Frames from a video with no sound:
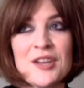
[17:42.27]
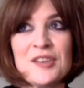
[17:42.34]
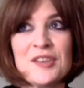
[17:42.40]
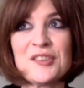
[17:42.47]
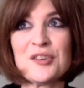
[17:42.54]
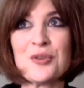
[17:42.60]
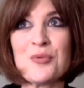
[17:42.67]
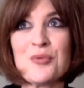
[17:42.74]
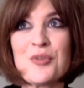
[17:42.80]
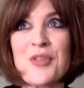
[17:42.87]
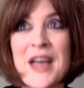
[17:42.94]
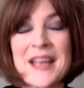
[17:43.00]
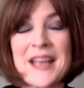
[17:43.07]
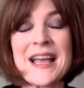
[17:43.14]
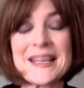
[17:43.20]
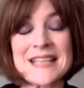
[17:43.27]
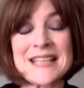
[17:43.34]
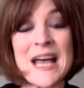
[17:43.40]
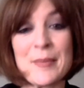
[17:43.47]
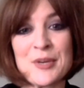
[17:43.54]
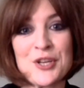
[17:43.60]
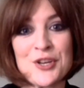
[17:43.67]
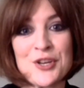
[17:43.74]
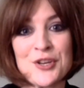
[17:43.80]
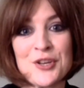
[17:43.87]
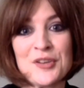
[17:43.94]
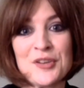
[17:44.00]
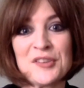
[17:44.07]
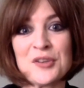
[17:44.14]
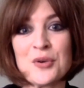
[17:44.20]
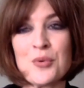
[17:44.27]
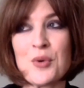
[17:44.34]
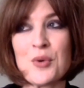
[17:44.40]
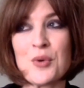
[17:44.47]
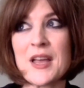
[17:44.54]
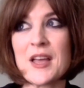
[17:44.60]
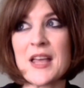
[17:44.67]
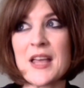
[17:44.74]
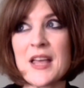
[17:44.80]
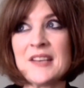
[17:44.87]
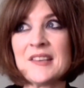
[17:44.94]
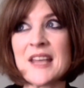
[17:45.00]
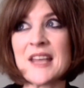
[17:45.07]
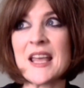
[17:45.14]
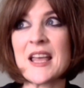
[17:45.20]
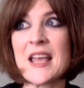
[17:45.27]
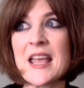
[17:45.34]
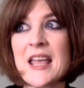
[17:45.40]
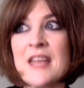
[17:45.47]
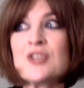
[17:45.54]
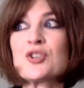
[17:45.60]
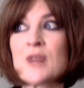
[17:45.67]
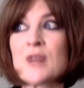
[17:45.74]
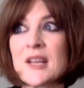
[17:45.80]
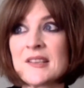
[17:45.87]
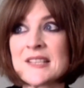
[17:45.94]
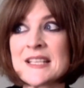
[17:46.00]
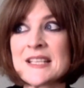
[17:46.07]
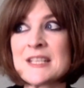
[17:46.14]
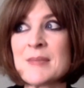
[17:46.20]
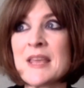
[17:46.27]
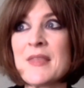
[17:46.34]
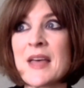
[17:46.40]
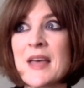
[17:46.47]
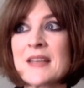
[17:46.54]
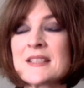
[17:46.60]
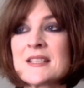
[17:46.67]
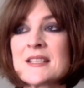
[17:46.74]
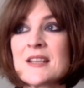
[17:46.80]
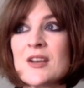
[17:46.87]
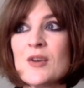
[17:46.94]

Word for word: So that can't happen now. So it's interesting to me that,